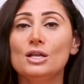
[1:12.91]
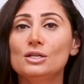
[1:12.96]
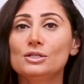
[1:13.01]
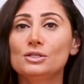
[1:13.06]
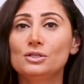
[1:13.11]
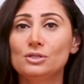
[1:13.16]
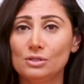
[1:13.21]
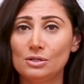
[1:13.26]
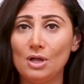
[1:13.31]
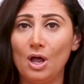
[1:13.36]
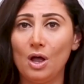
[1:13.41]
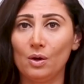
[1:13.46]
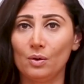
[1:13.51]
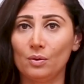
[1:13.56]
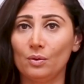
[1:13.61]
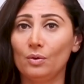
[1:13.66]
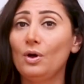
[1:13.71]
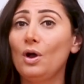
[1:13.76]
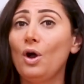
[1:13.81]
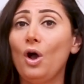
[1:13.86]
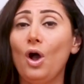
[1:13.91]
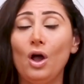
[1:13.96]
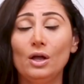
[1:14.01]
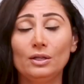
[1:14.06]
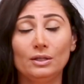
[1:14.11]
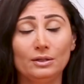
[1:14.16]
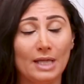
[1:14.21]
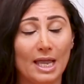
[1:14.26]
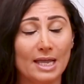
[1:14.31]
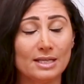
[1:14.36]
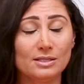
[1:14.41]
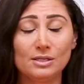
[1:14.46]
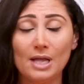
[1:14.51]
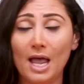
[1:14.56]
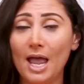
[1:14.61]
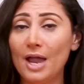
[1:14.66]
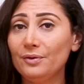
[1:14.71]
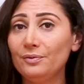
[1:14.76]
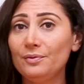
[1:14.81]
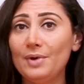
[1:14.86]
So, the
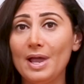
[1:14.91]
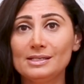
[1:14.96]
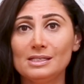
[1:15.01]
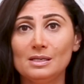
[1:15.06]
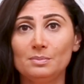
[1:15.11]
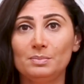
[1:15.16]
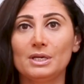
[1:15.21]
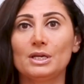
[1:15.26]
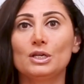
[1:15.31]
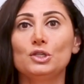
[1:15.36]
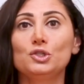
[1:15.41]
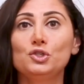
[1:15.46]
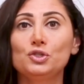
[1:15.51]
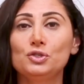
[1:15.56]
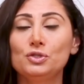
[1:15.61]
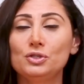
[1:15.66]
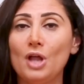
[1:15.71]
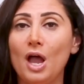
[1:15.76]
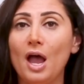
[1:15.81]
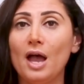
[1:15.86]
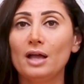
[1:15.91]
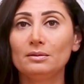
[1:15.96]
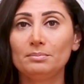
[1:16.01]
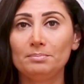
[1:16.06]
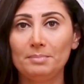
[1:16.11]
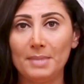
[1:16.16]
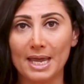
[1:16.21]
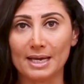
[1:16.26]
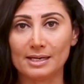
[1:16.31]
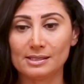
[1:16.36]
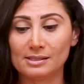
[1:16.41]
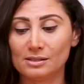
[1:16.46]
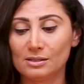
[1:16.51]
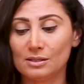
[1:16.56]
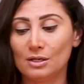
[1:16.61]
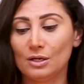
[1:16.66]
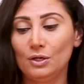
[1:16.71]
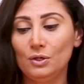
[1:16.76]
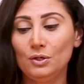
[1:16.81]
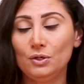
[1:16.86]
entire recipe, do not
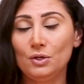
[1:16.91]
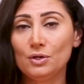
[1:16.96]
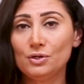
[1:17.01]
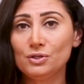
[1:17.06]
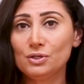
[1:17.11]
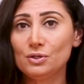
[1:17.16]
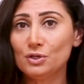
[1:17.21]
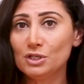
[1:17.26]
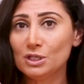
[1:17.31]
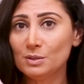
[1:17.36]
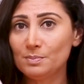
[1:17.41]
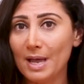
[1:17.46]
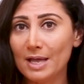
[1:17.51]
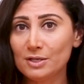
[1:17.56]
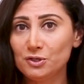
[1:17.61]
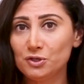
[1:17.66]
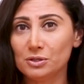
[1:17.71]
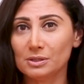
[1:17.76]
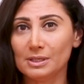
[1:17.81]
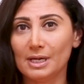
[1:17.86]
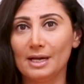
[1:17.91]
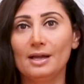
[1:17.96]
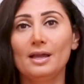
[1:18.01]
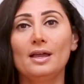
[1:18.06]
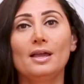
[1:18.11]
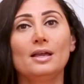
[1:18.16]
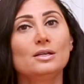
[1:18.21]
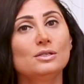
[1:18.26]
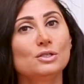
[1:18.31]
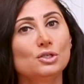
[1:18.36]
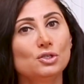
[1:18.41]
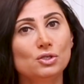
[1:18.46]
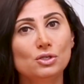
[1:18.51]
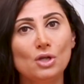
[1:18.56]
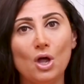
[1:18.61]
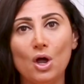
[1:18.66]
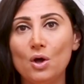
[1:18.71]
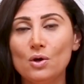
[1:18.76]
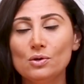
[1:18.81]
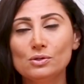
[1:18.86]
mix. Use your spatula
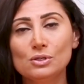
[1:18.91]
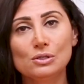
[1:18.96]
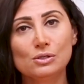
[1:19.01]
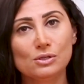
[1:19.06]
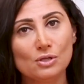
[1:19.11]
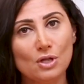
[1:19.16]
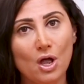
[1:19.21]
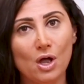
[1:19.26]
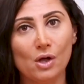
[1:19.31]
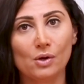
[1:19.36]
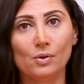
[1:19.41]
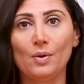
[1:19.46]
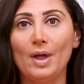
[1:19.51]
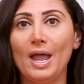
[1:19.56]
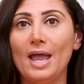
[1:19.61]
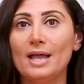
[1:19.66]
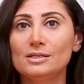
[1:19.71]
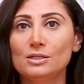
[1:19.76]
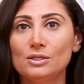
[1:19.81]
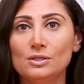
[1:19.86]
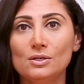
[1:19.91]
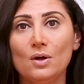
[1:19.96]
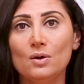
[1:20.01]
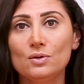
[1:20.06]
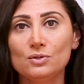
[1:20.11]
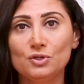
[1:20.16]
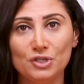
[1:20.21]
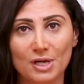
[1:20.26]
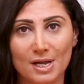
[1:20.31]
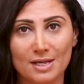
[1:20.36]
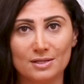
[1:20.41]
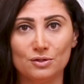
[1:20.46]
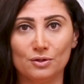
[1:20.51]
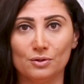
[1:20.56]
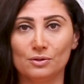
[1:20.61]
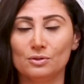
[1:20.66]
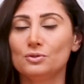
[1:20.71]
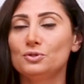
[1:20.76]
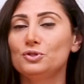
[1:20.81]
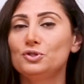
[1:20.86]
so slow and so
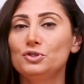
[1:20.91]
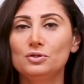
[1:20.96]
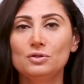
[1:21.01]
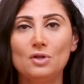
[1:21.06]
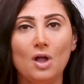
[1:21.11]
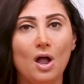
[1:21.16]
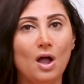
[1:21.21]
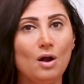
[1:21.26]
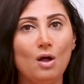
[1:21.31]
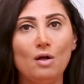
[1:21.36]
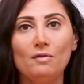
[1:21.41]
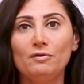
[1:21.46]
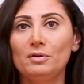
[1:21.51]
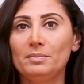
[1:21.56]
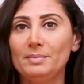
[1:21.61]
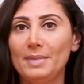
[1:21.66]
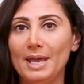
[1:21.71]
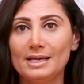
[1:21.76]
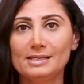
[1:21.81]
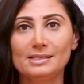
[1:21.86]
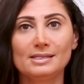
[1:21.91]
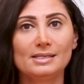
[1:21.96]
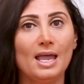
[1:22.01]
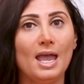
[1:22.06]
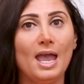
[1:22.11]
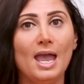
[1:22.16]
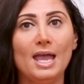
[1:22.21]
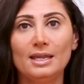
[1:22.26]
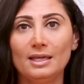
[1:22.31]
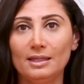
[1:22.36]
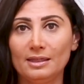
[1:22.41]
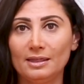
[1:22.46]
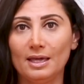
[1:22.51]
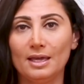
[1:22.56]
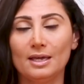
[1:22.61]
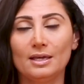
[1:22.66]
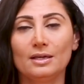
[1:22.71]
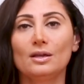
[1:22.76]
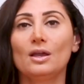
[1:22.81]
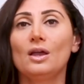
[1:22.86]
gentle. Do not overmix
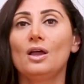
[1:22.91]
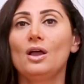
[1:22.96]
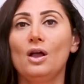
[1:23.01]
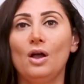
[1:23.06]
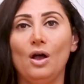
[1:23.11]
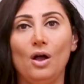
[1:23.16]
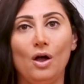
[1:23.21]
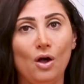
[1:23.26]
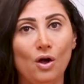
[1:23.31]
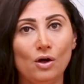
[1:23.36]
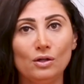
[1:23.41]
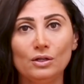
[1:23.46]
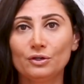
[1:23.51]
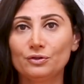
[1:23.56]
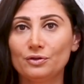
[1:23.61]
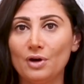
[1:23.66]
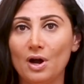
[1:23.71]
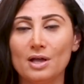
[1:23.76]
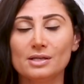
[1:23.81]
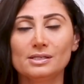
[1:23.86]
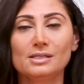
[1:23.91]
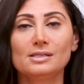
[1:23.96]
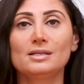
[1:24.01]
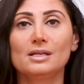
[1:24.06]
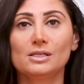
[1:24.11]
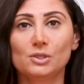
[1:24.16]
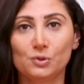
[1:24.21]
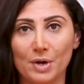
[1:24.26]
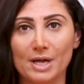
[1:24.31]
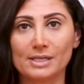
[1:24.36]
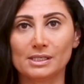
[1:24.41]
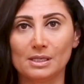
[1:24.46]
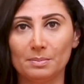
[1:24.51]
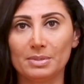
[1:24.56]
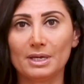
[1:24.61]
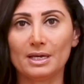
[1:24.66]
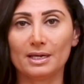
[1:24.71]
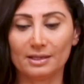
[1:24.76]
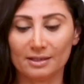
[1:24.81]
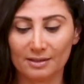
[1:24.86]
anything all across this
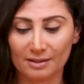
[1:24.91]
recipe.